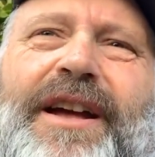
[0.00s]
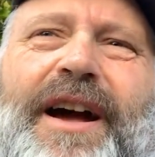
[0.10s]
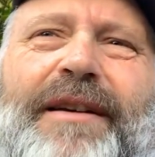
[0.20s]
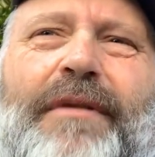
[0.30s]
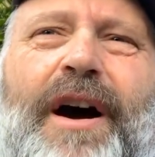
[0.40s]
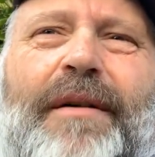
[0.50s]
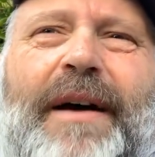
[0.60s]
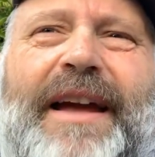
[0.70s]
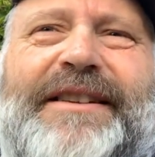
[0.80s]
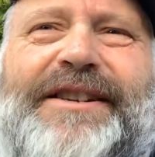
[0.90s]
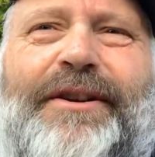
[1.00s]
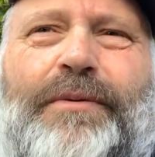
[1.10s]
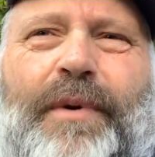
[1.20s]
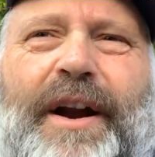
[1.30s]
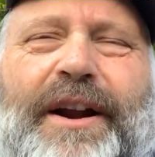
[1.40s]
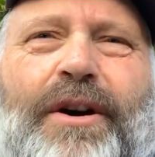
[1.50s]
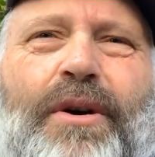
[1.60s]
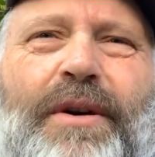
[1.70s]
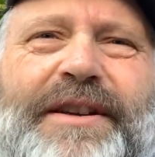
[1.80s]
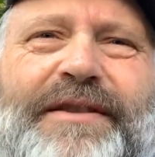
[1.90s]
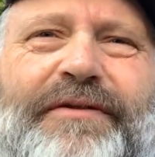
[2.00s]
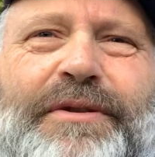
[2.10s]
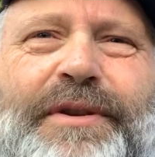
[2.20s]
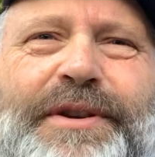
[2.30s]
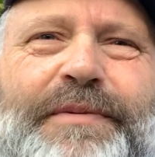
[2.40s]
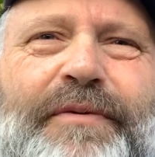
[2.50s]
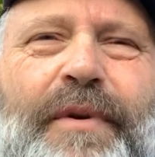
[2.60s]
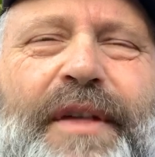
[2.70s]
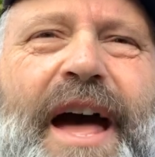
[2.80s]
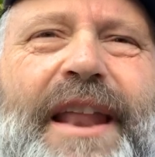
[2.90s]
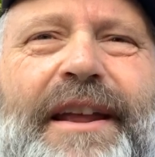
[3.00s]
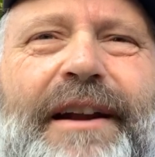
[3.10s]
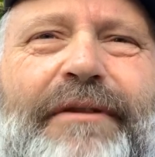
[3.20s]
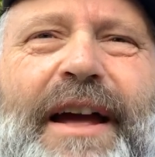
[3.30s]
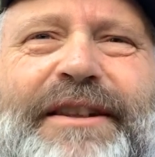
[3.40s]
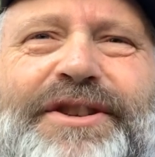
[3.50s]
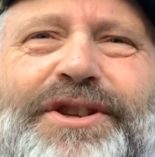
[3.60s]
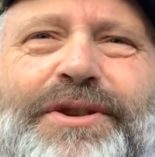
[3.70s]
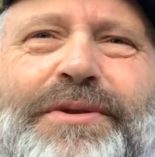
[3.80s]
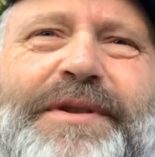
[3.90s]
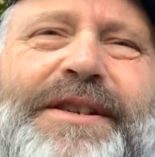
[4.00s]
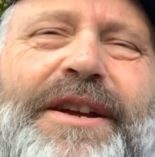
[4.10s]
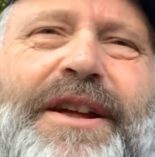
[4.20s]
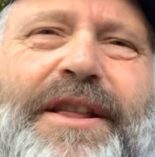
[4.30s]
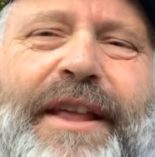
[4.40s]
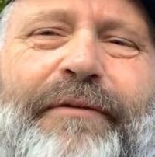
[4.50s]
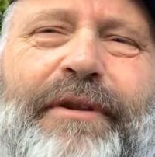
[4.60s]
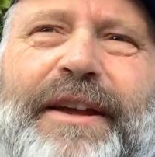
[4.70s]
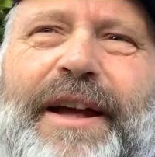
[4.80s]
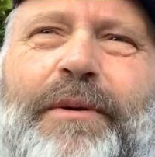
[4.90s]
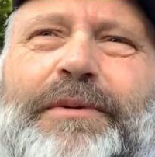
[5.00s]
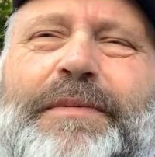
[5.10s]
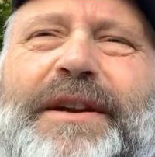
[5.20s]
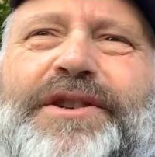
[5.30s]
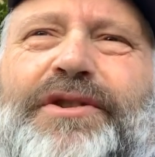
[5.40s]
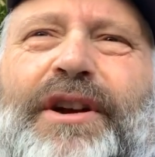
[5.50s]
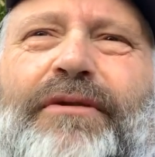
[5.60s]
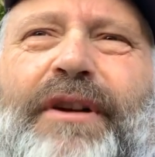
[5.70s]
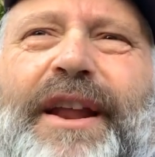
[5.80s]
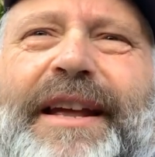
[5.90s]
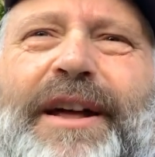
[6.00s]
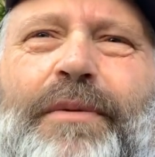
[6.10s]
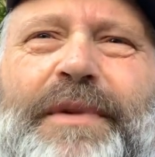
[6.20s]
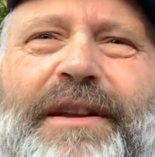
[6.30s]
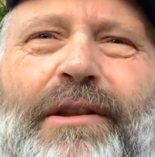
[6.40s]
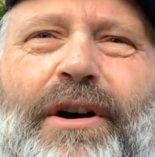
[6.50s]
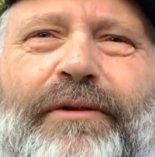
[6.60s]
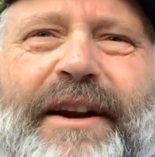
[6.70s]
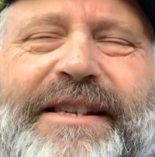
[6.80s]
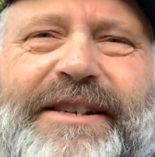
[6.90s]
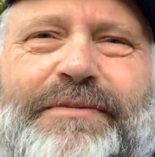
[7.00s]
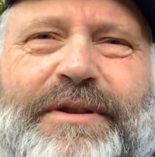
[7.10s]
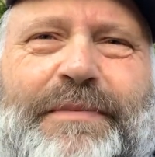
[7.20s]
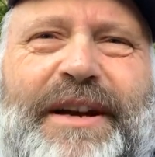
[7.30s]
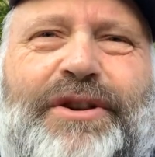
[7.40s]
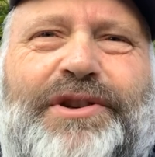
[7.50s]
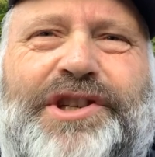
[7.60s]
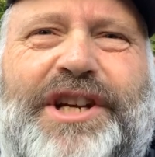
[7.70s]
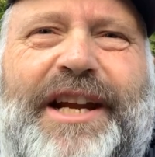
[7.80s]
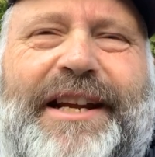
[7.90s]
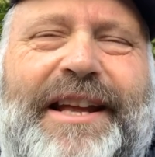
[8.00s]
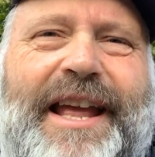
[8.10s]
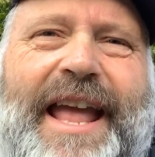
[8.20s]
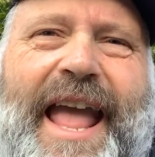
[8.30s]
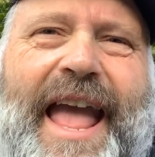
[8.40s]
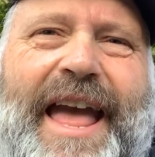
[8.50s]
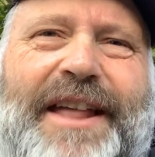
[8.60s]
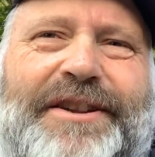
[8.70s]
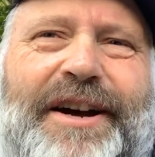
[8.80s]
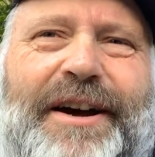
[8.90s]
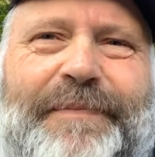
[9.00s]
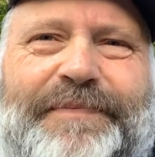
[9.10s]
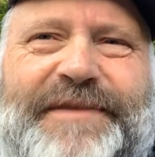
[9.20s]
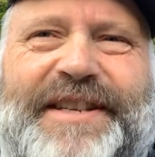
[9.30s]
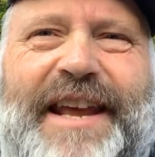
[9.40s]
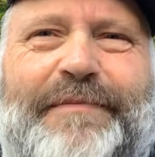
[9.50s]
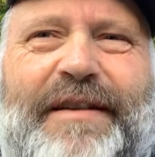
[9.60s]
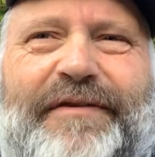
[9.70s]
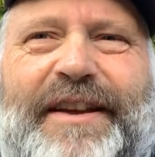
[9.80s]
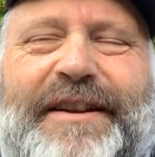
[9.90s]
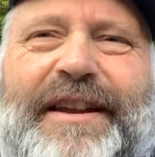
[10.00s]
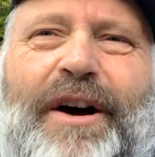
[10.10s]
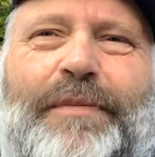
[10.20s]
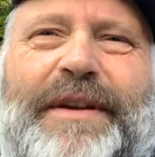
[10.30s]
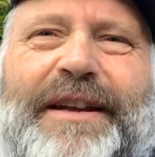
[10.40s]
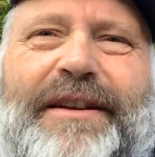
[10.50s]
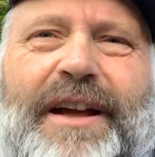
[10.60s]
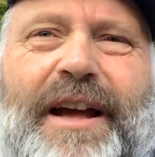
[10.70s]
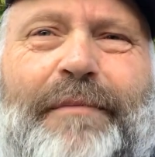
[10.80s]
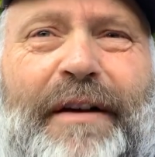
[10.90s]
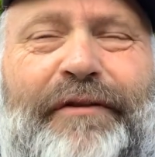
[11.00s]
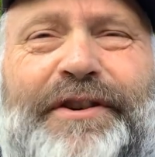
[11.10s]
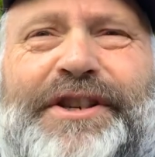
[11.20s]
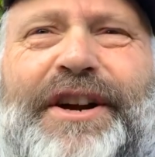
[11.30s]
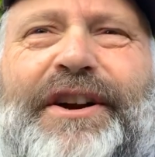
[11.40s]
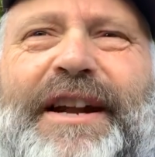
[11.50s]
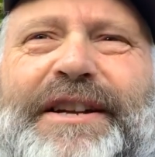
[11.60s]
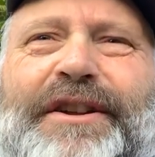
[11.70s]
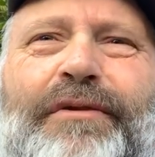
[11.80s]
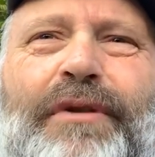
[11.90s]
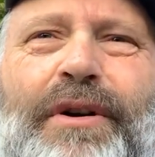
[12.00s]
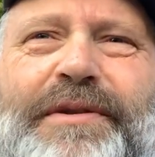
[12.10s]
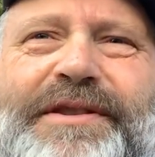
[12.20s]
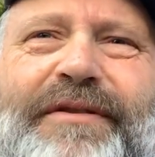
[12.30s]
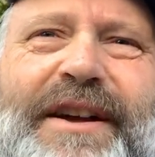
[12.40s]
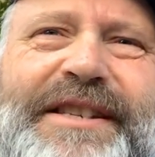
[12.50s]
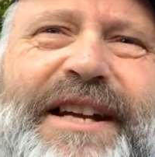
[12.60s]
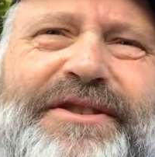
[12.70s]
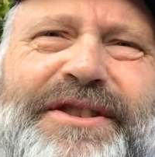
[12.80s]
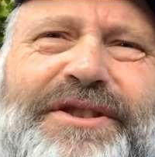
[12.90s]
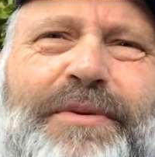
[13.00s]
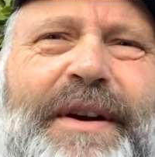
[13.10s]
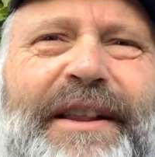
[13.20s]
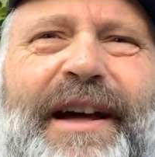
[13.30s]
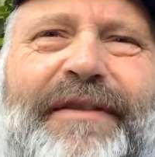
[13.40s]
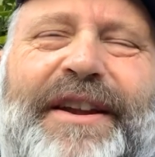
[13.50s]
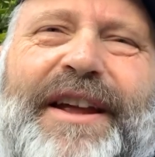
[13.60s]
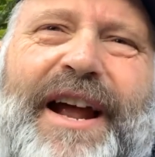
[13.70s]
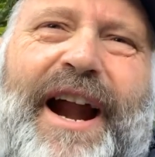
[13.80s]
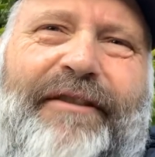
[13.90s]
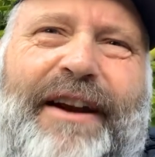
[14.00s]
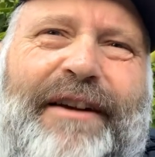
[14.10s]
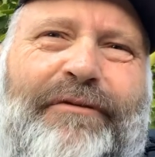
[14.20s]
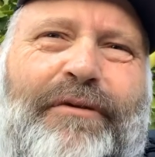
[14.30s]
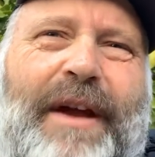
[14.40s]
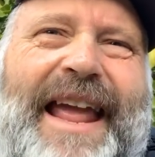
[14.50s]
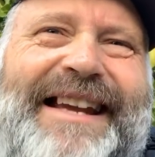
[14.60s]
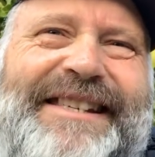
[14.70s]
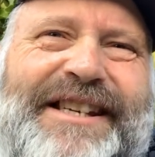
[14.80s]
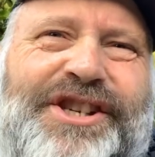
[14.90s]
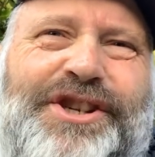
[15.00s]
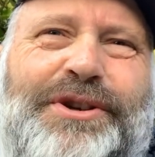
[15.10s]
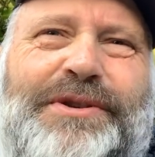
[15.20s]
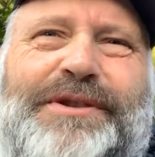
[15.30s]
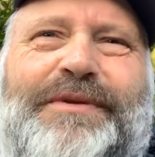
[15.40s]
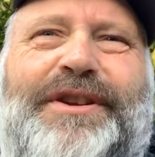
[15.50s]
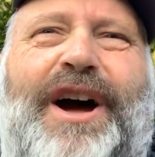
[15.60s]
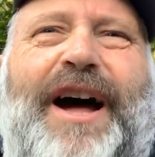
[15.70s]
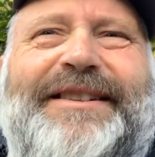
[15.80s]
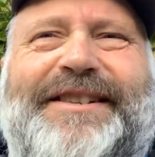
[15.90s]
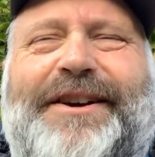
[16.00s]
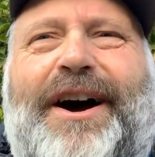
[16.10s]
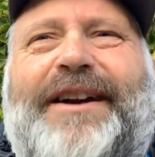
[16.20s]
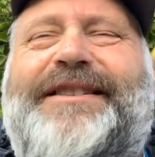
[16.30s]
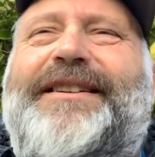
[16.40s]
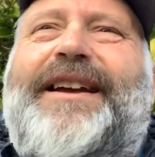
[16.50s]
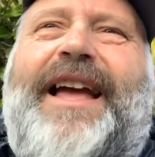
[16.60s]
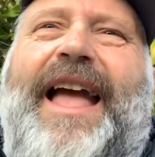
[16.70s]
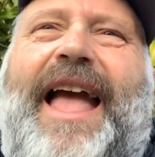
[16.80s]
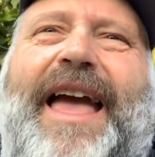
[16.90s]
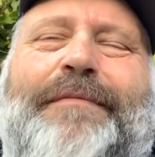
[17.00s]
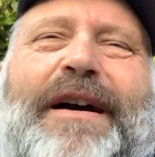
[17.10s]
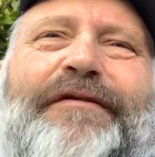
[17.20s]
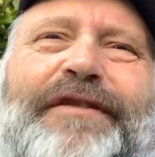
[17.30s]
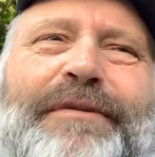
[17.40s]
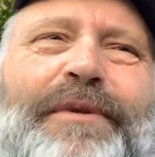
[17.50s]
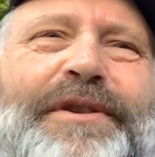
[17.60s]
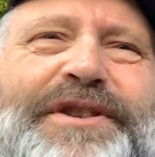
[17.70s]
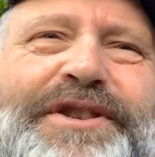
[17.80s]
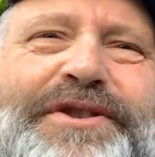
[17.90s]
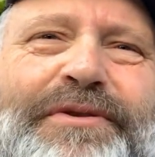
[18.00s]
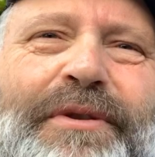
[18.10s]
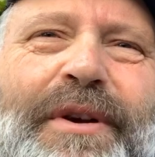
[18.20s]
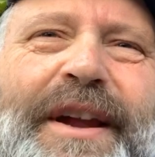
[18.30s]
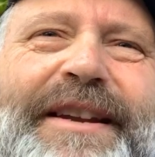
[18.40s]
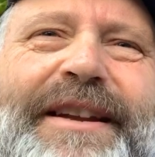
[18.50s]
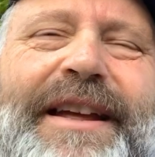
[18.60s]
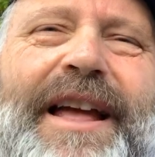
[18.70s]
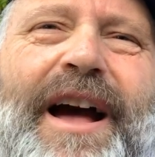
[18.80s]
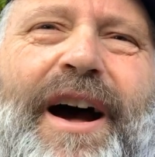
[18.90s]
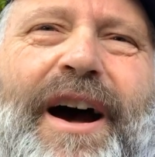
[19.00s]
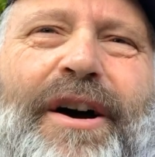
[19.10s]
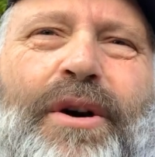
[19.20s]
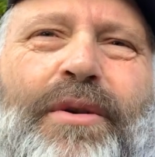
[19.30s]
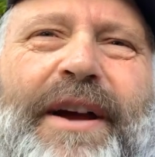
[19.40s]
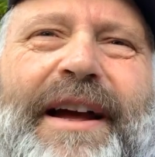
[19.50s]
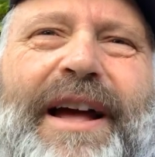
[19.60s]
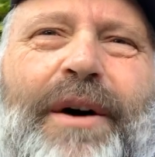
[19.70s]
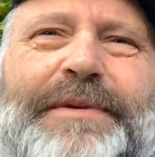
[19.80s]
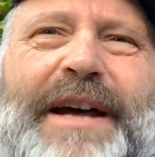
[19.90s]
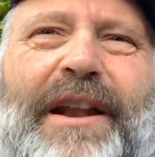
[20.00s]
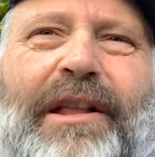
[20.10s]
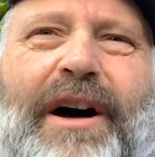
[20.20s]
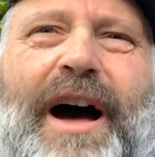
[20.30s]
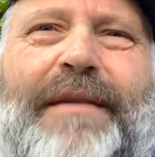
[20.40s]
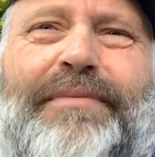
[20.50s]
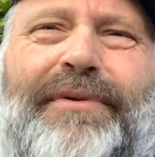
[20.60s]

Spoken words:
I had started wearing Hokas a few years before that, and I liked the shoes. They really helped me in trail running and helped me in long races with the big cushioning, and saved my feet and helped me. My first 100 I did on the roads of Los Angeles in 2011, I ran ASICS shoes with cotton socks, and my feet were destroyed. Hoka helped out a lot.